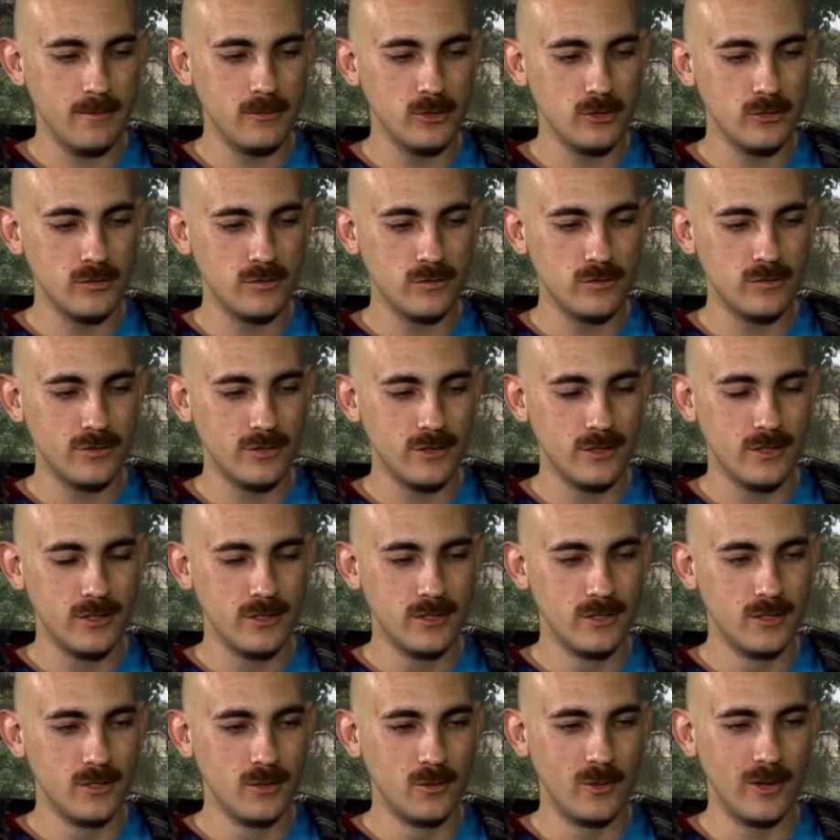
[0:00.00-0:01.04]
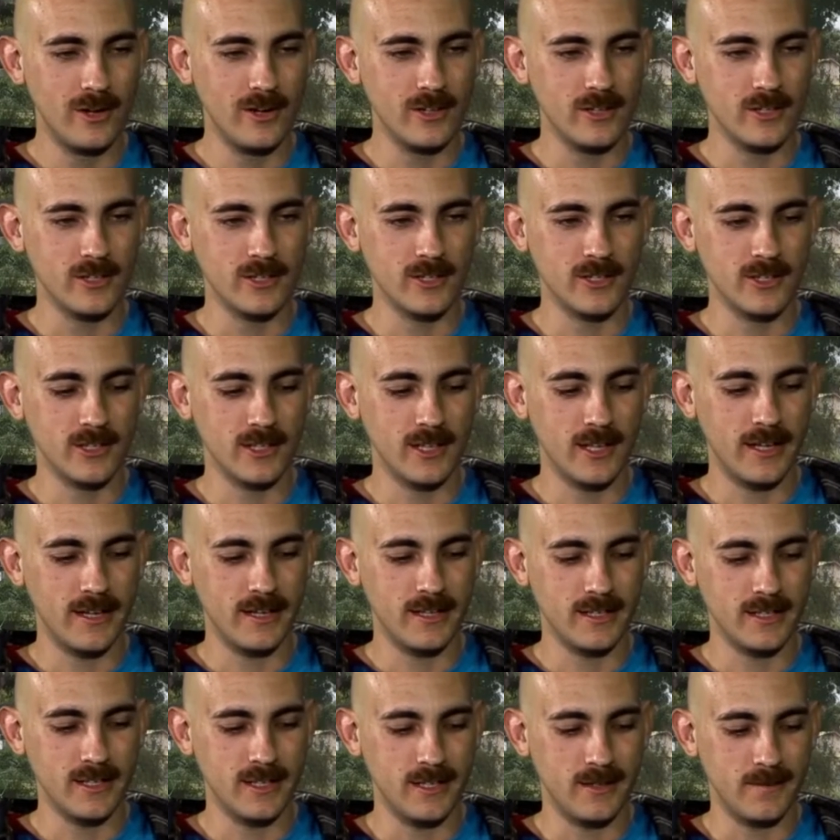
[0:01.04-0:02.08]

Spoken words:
move where you're like,